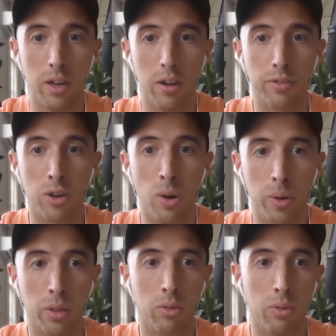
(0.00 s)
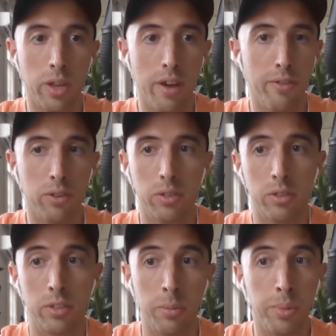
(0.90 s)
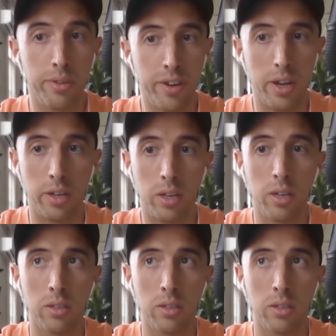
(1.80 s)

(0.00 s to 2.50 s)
of going through the efforts. You're simplifying it.